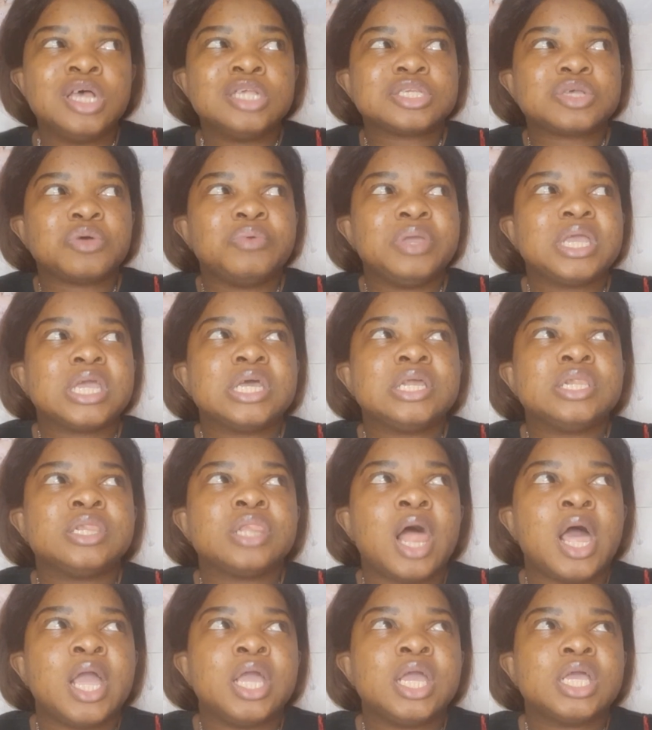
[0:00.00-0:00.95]
so we can
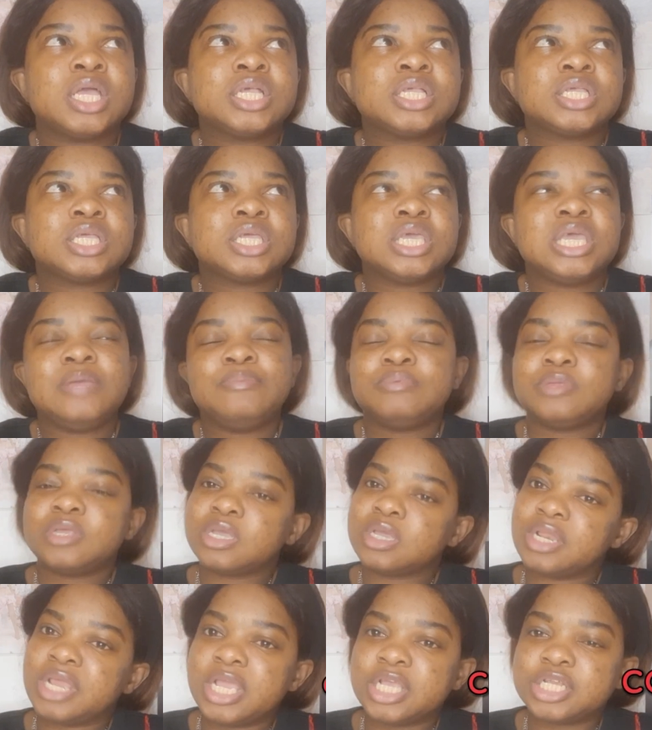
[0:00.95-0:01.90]
like keep
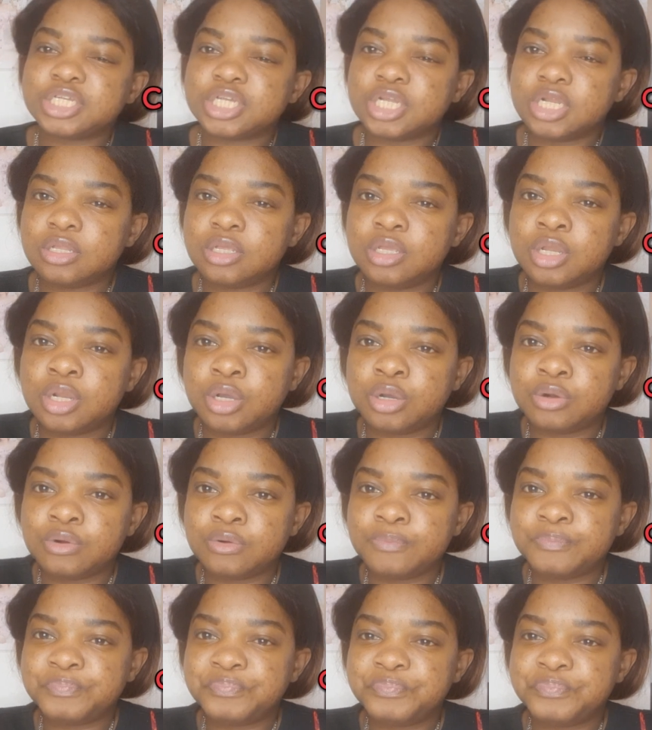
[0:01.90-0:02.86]
the connection, you
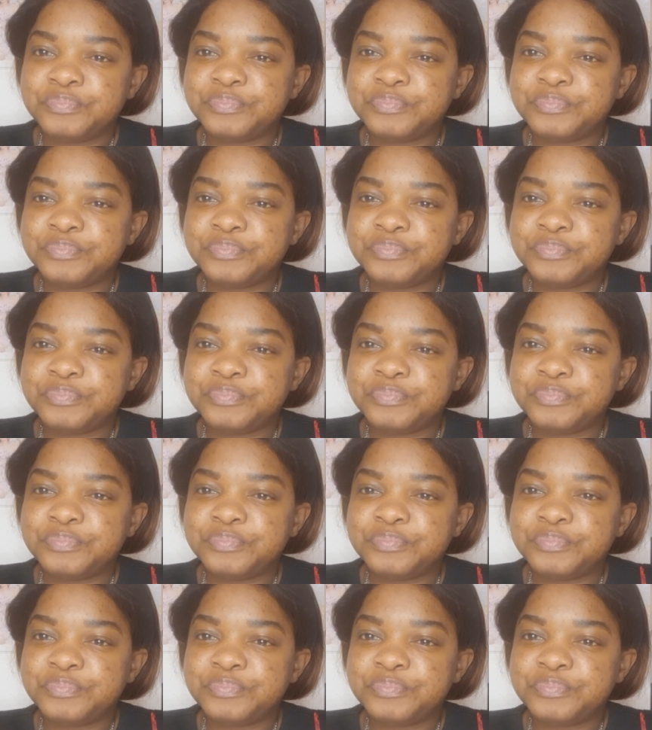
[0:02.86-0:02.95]
know.